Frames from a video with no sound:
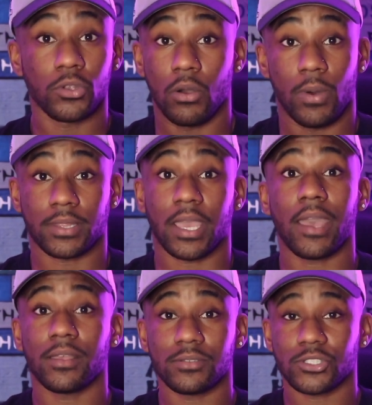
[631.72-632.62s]
you don't want
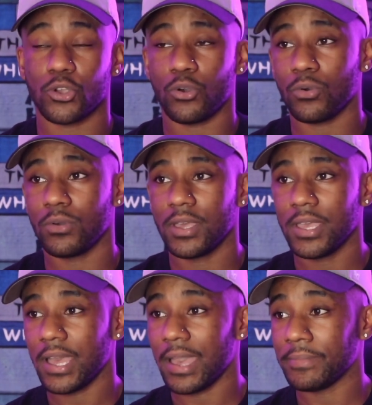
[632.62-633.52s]
that, so,
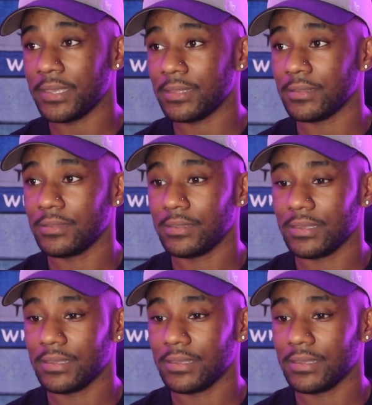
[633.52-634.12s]
I mean,